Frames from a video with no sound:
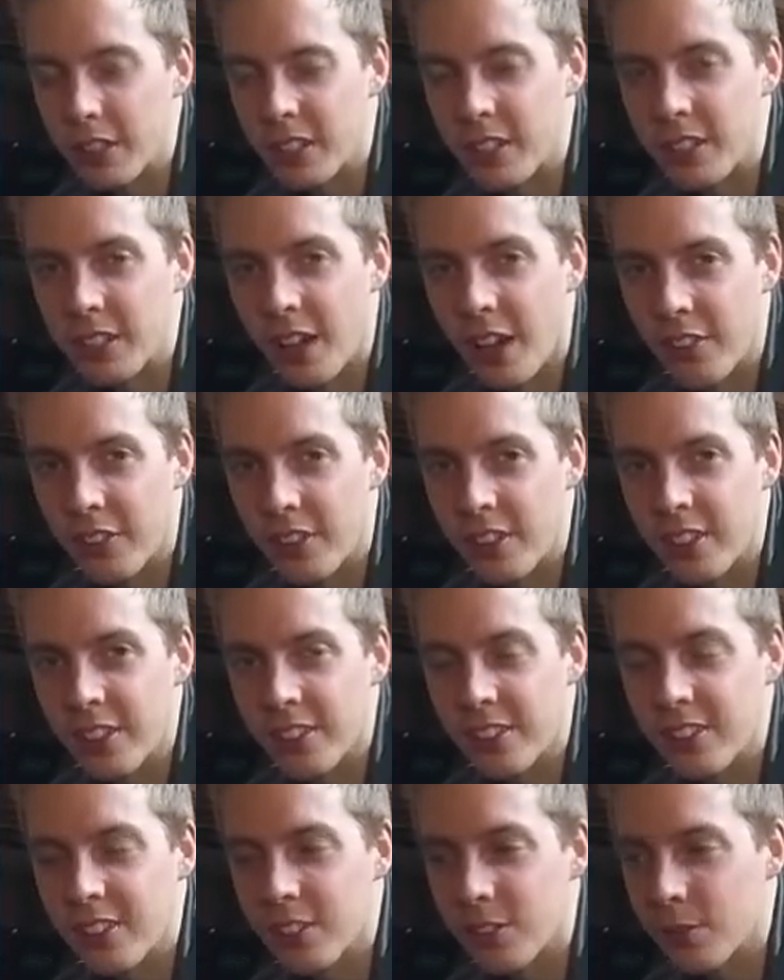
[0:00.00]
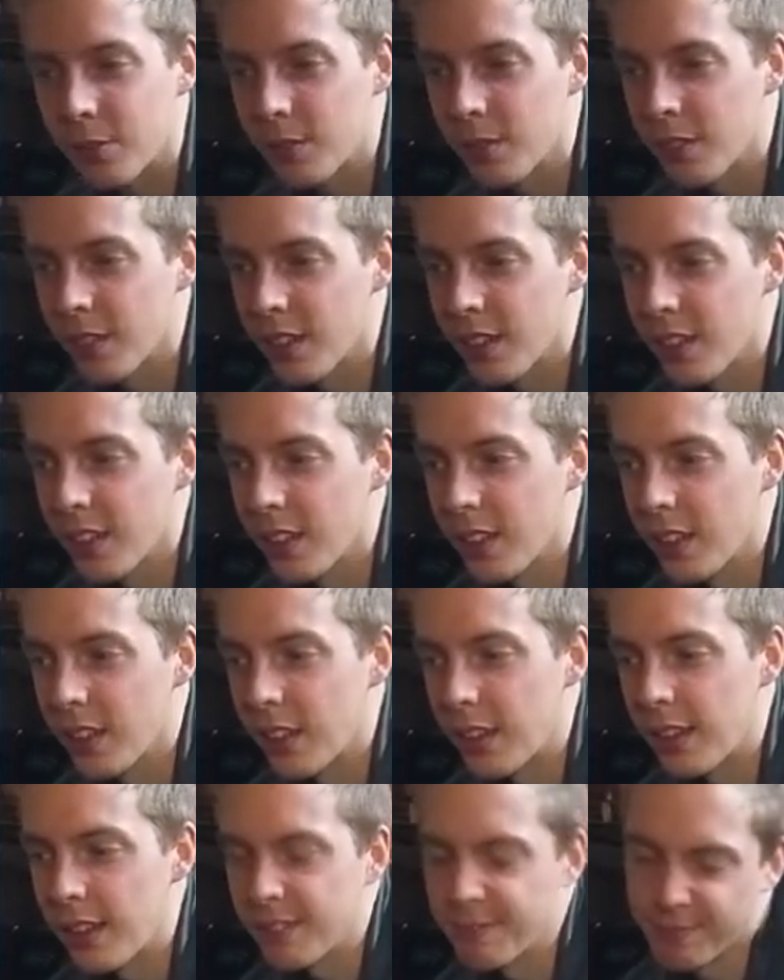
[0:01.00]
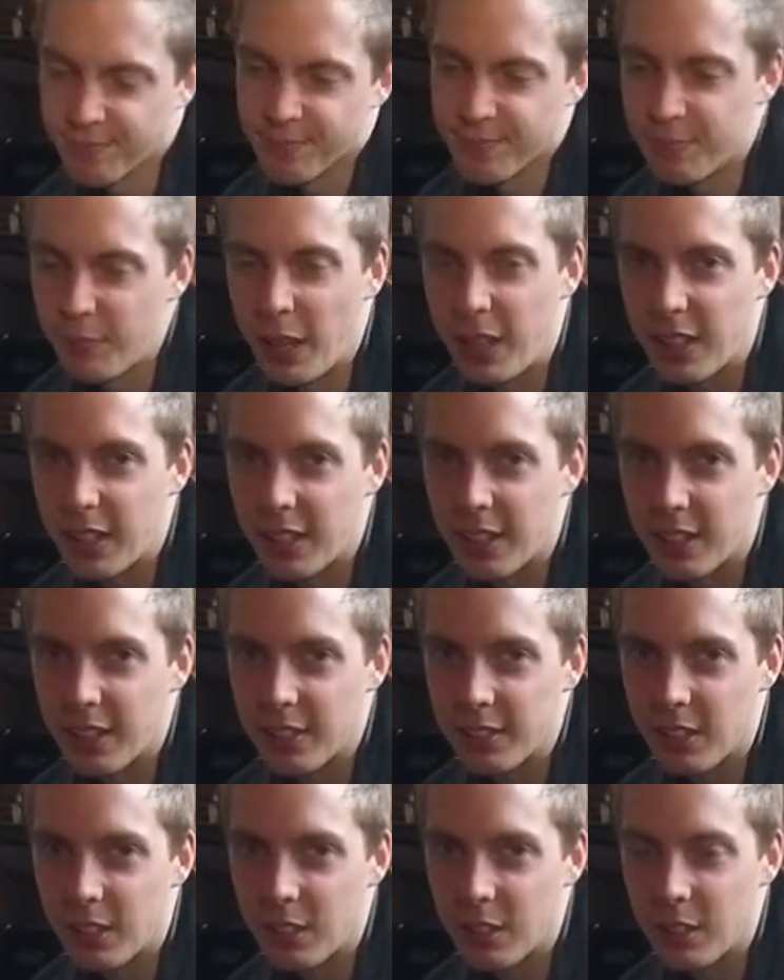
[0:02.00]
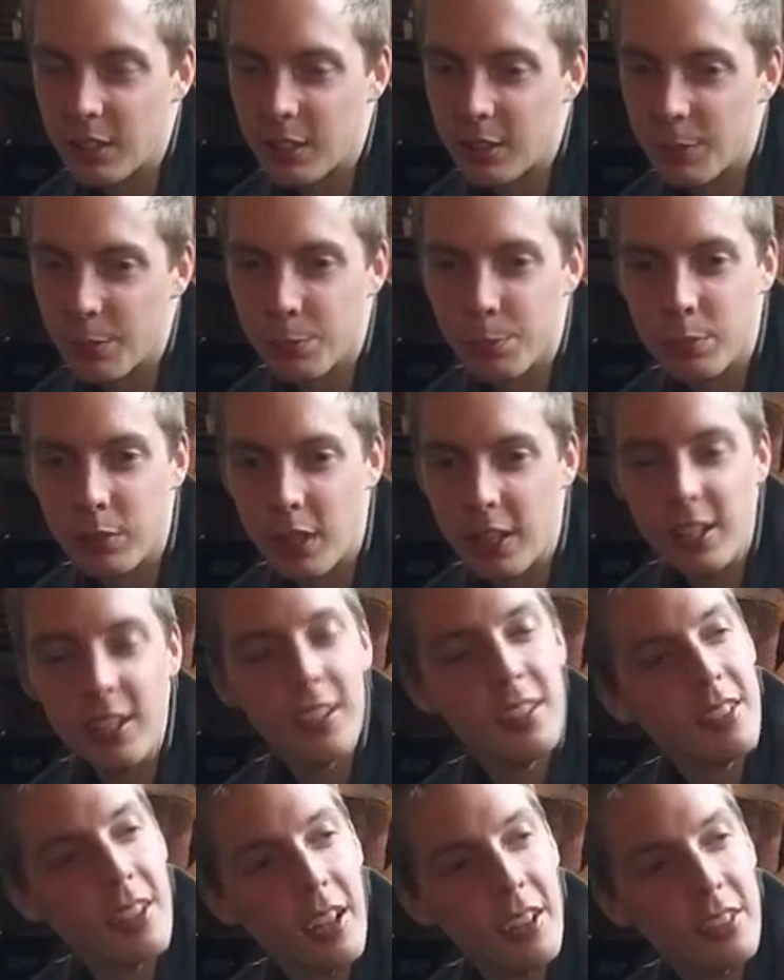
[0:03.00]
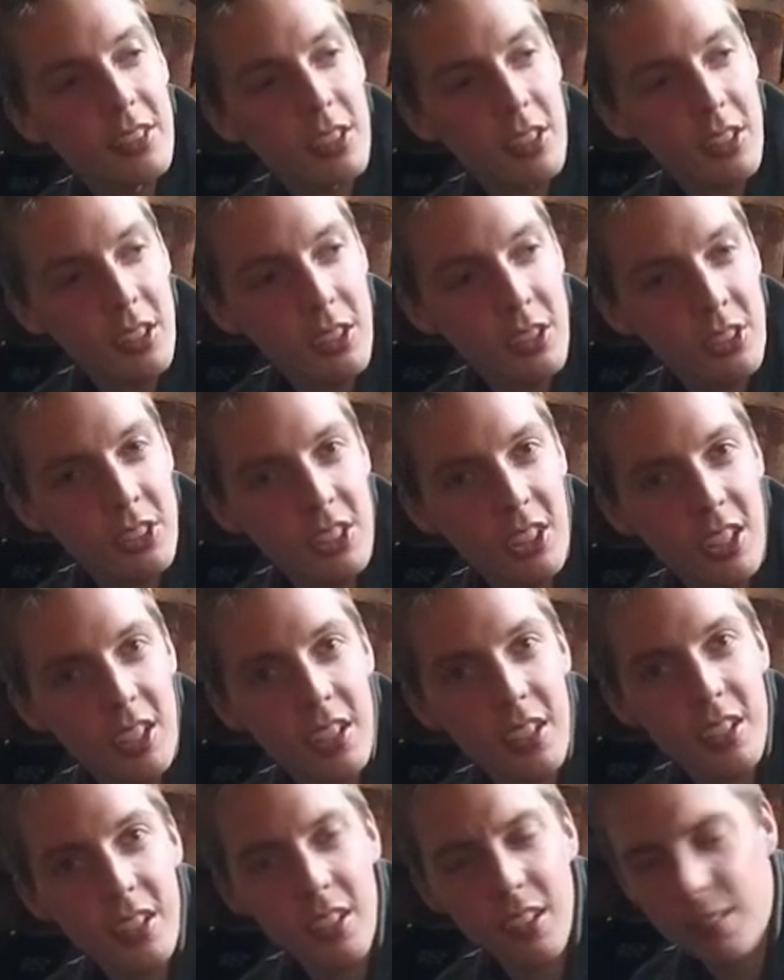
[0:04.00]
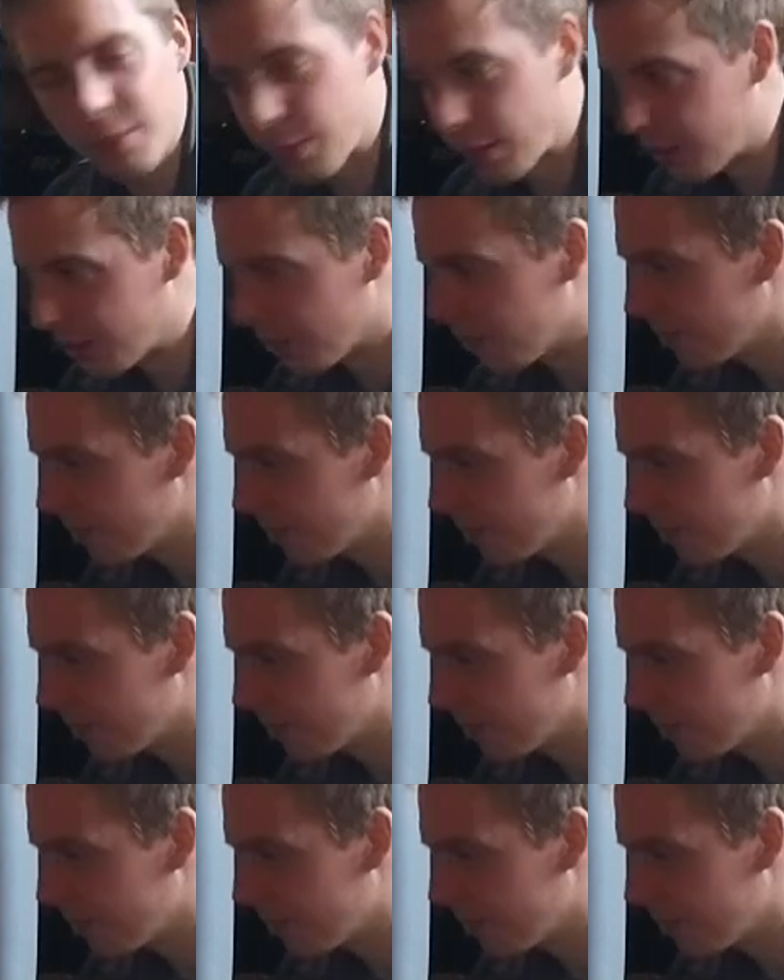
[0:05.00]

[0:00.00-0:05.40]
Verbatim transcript: or nothing. It's just making a little plate that's a little skinnier, but